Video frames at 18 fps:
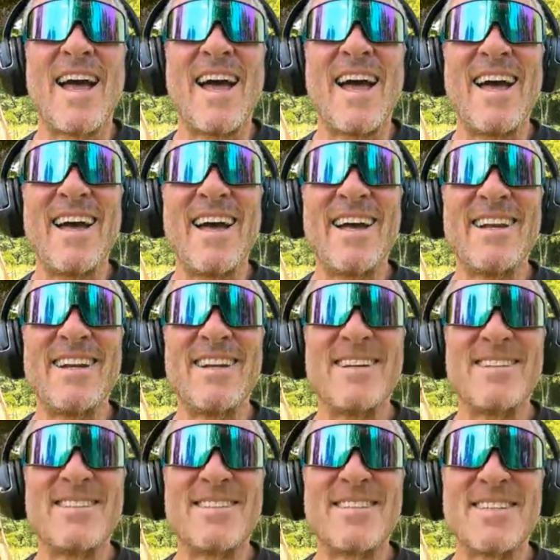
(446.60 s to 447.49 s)

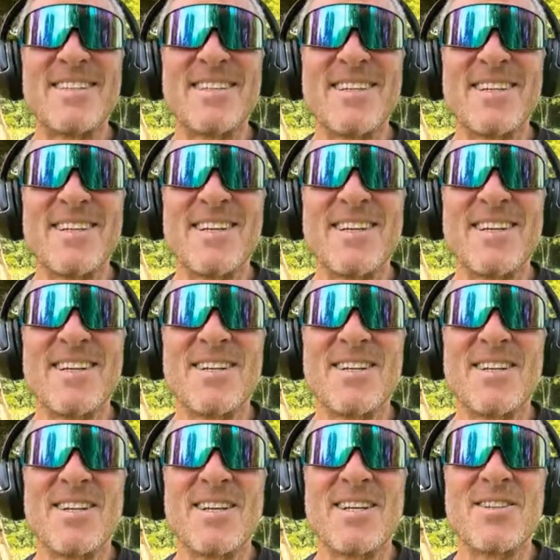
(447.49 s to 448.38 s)
And
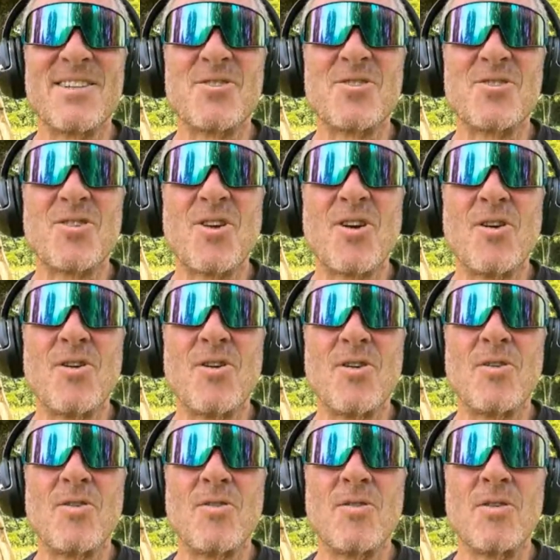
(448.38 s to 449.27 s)

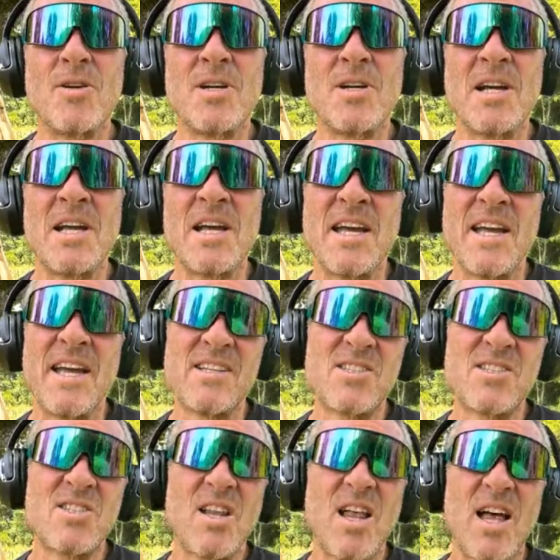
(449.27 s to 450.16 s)
so
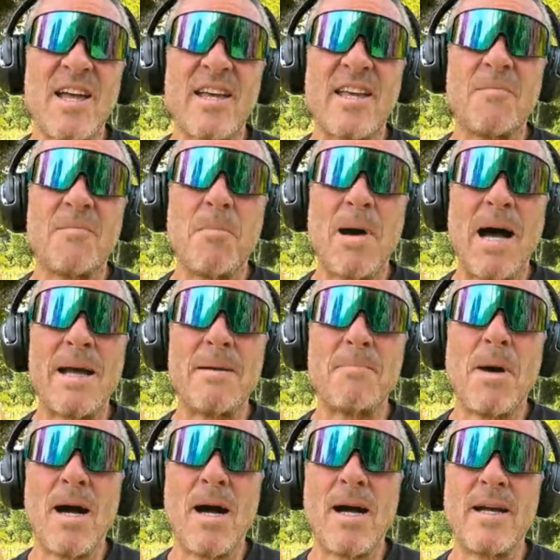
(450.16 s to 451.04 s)
it's like, in my
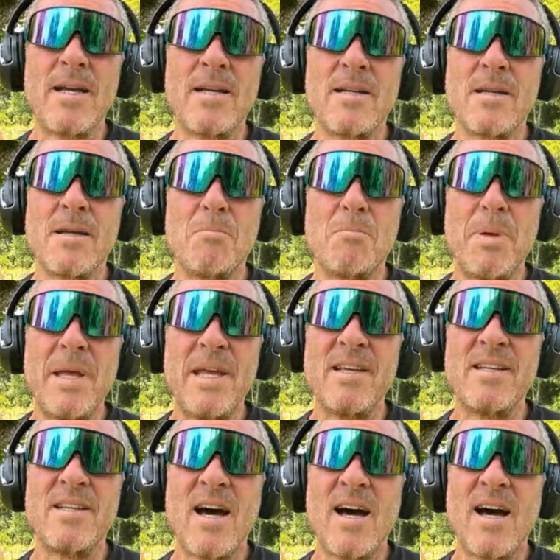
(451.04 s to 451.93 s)
mind,
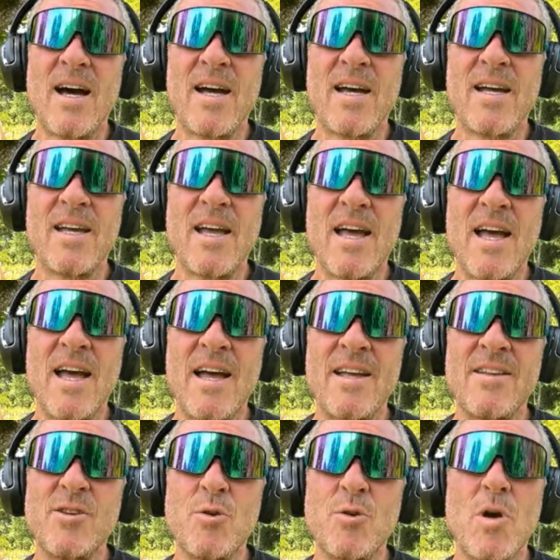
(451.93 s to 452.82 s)
pDAI
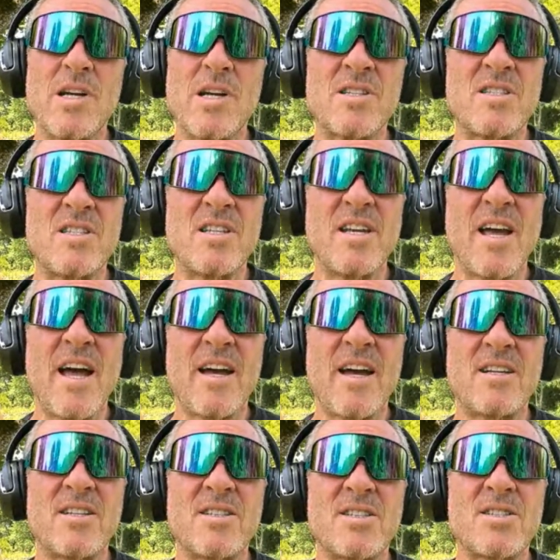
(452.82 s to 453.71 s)
and
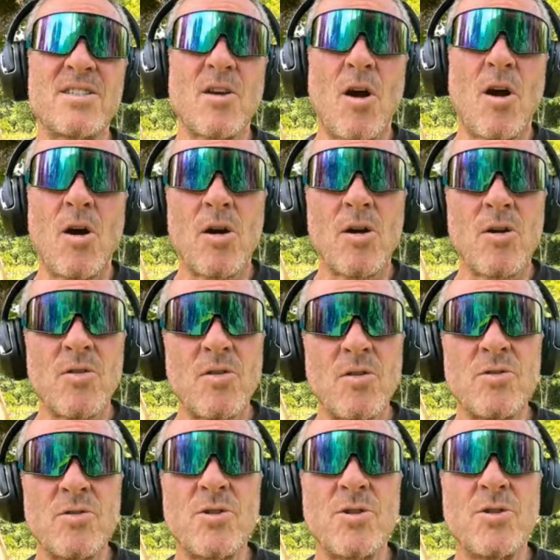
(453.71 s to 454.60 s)
USDX are
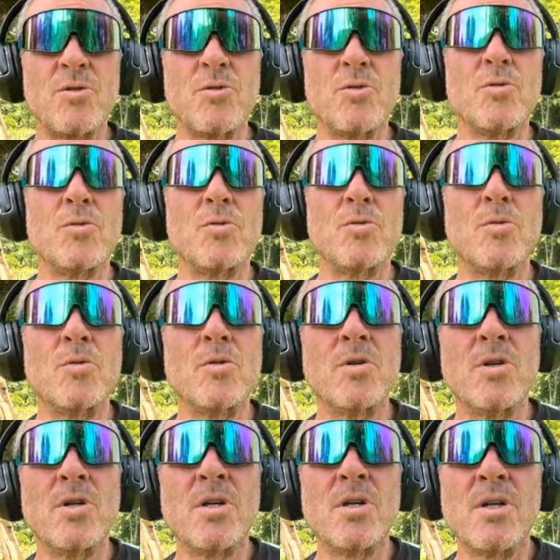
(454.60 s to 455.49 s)
the two
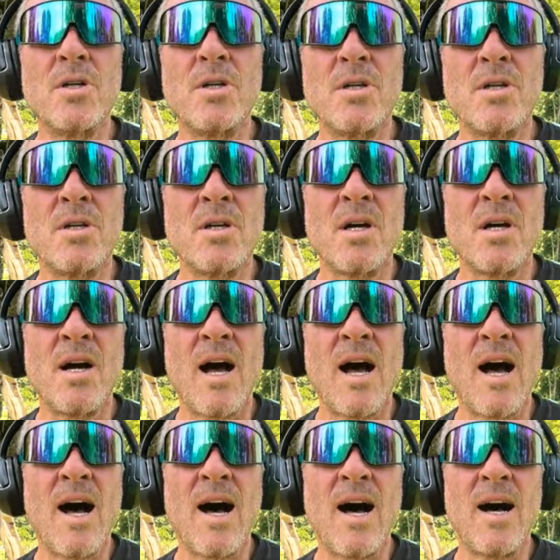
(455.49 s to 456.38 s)

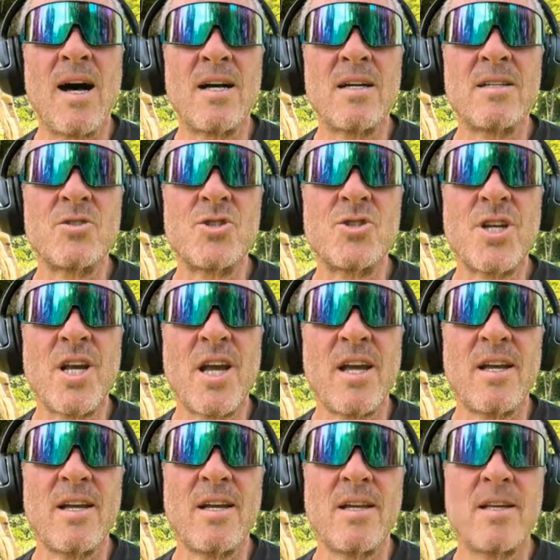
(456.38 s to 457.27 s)

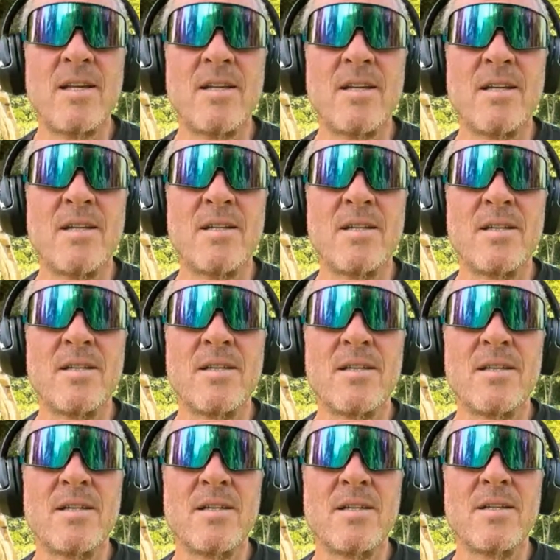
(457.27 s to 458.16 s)
on-chain,
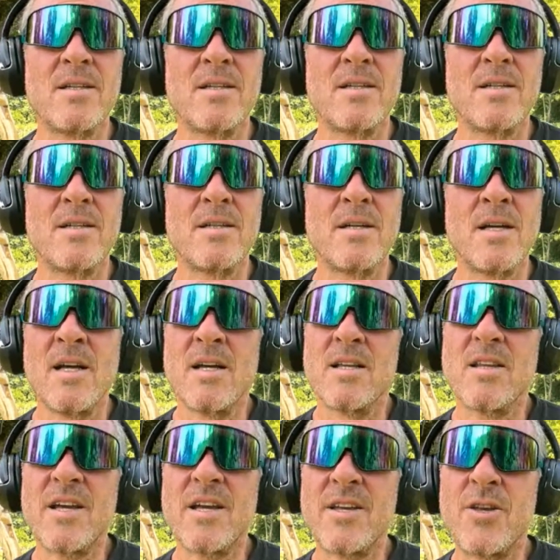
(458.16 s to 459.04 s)

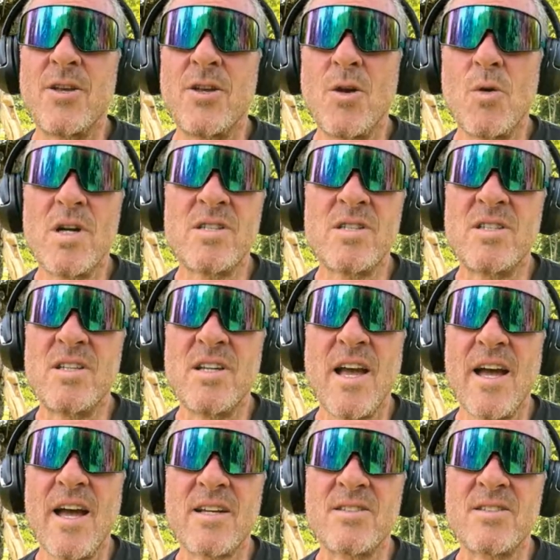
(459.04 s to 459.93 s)
like
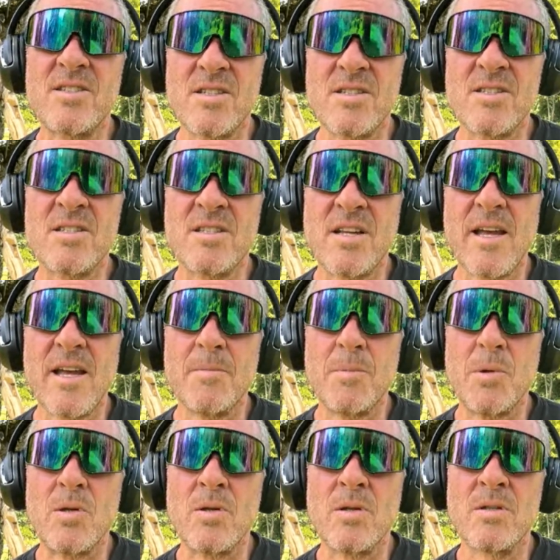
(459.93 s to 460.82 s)
USDX is
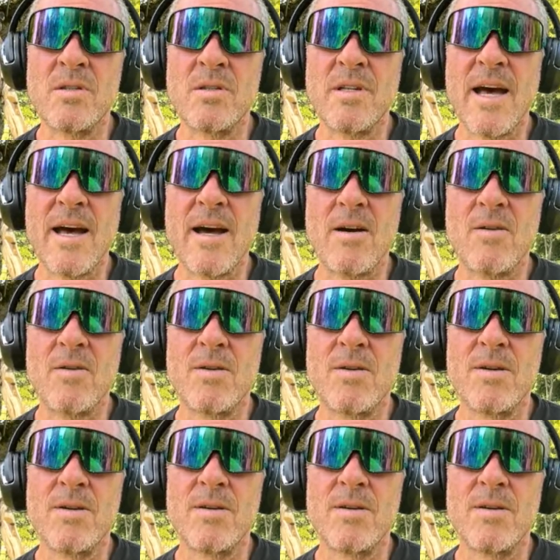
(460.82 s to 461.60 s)
stable now.